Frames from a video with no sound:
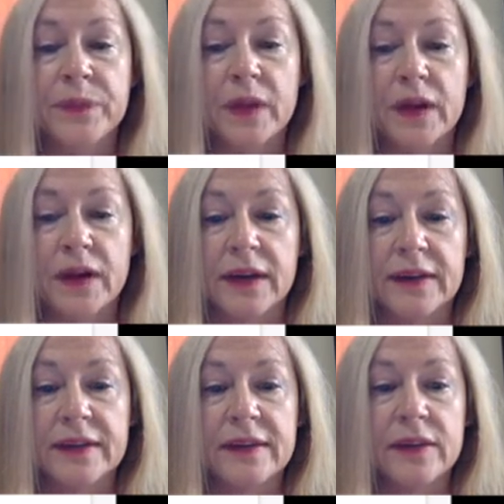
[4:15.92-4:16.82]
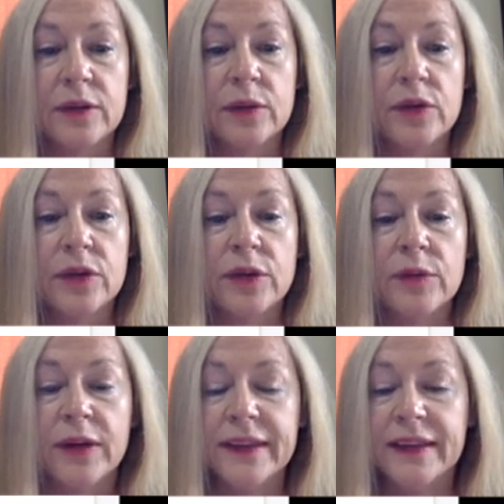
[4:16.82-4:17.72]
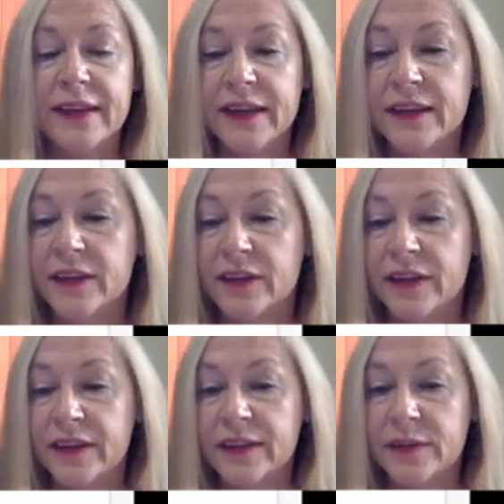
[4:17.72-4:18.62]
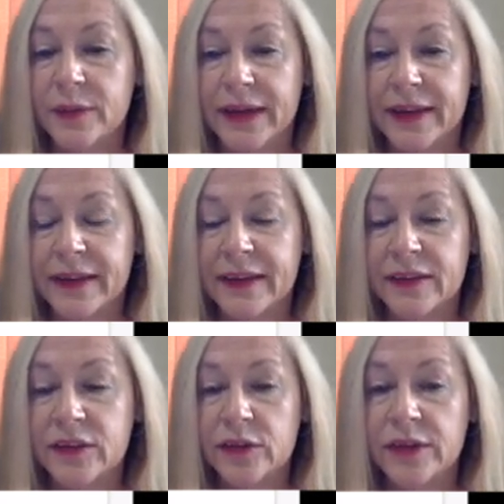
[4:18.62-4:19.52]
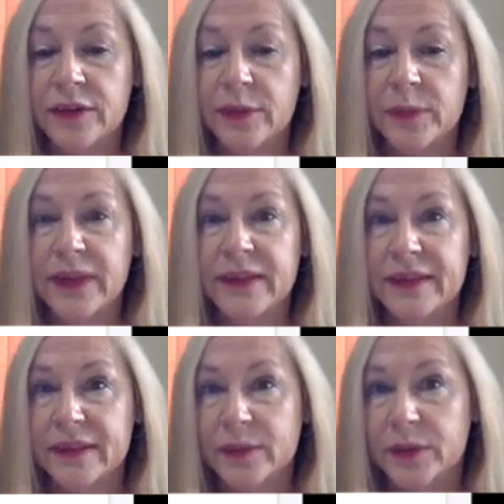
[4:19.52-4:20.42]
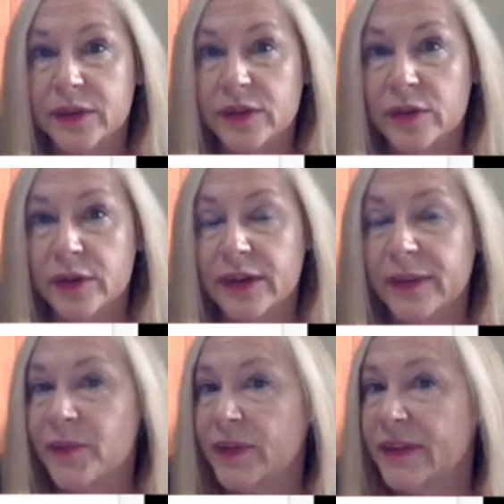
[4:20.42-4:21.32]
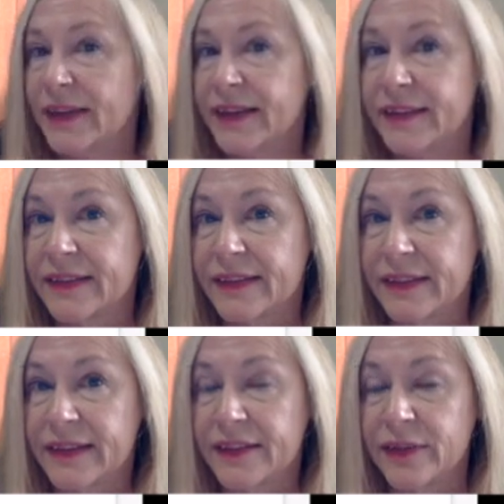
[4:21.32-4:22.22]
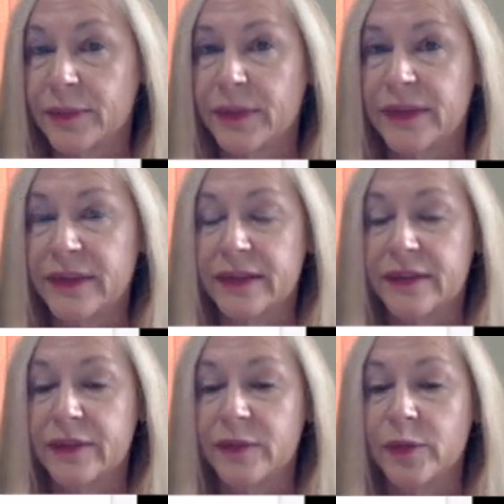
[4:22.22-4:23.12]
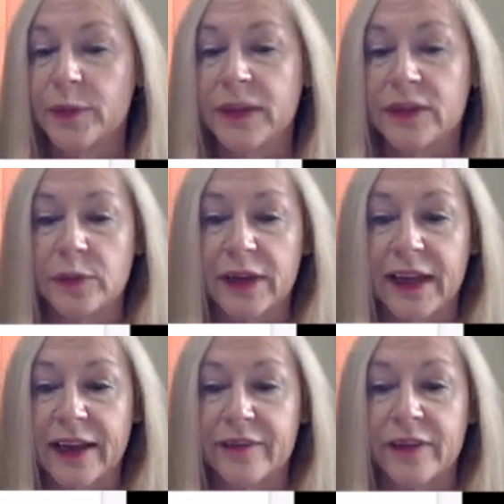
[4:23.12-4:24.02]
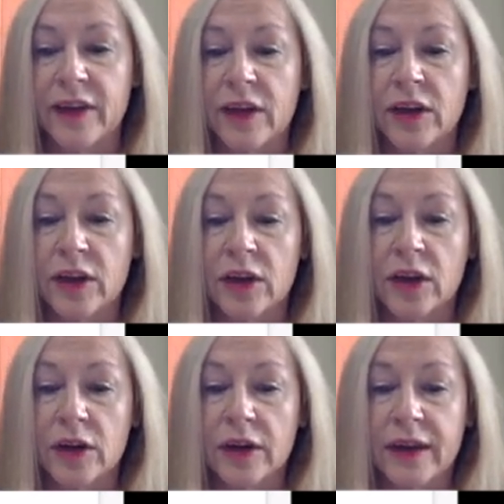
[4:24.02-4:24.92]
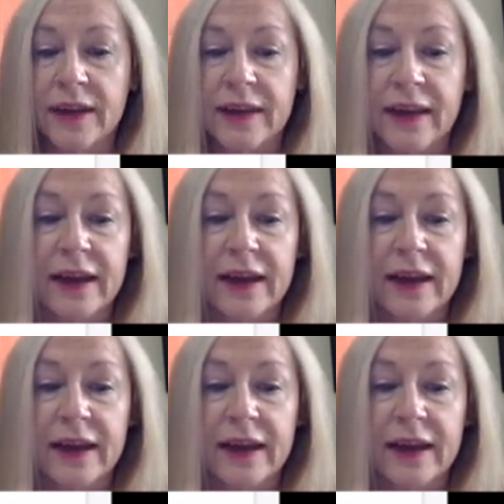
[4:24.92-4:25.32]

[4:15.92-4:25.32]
All right, so you can write the likelihood in this way in 2 different pieces, which sort of emphasizes the different pieces of information we have. Okay,